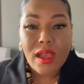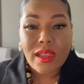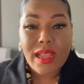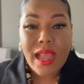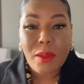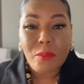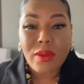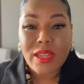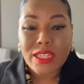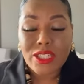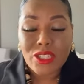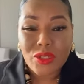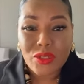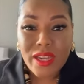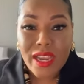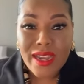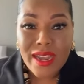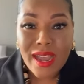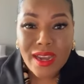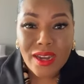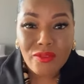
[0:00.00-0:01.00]
God bless you,
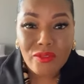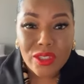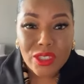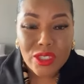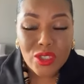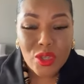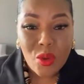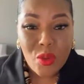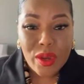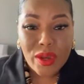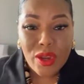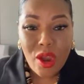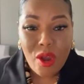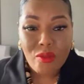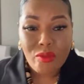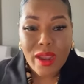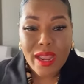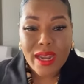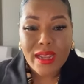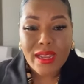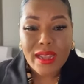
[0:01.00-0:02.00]
Kayana, for sowing
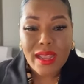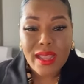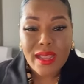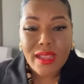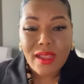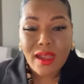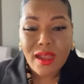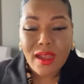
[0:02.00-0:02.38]
already.